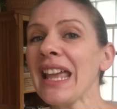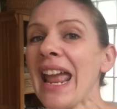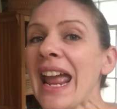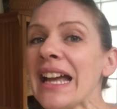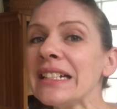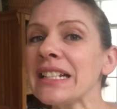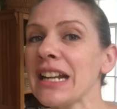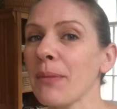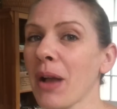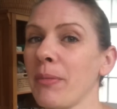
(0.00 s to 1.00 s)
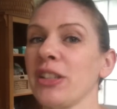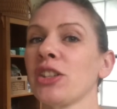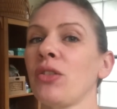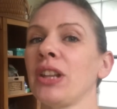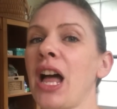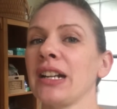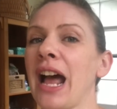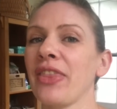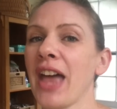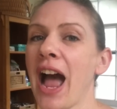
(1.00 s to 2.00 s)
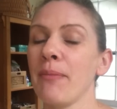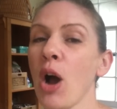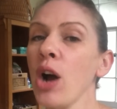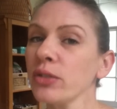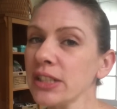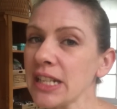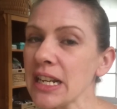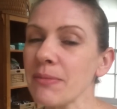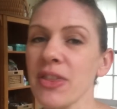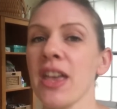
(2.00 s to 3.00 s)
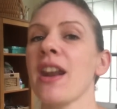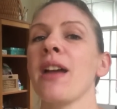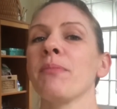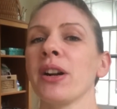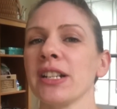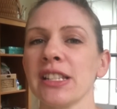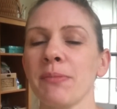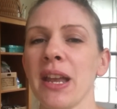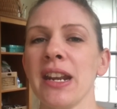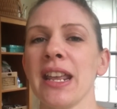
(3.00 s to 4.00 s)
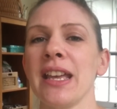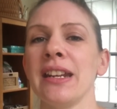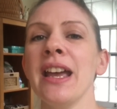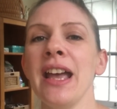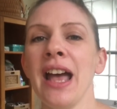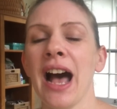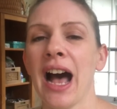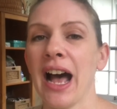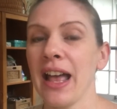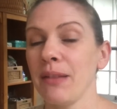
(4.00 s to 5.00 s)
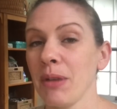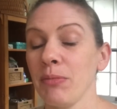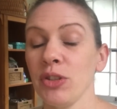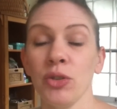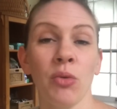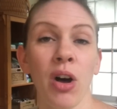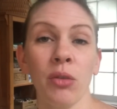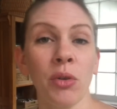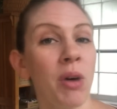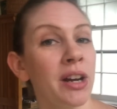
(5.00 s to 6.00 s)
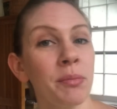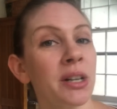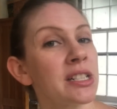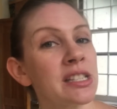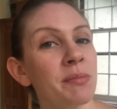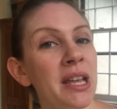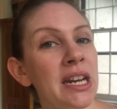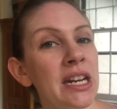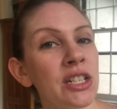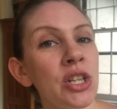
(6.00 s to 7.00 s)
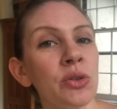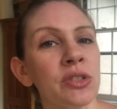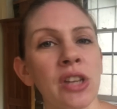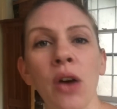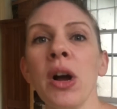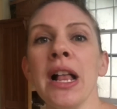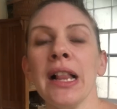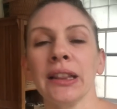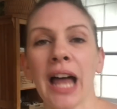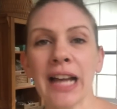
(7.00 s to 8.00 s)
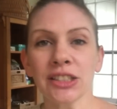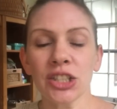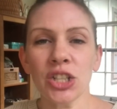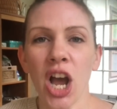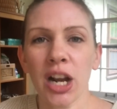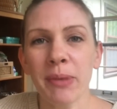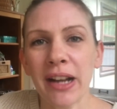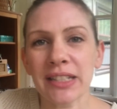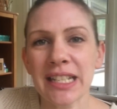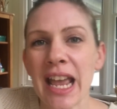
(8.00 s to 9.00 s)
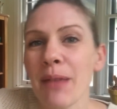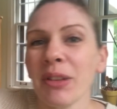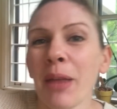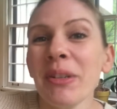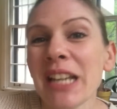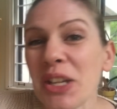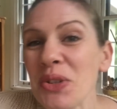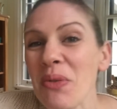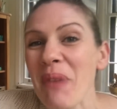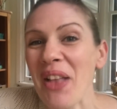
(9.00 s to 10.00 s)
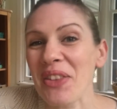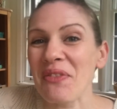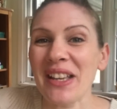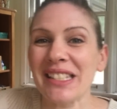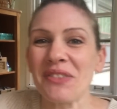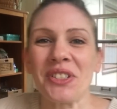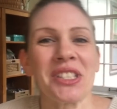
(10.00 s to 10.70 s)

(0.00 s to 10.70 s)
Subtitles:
And an upcoming sew along, not that I'm hosting, but that I'm participating in, and maybe you all will want to participate in it too. So lots to talk about today, but let me tell you about the festival.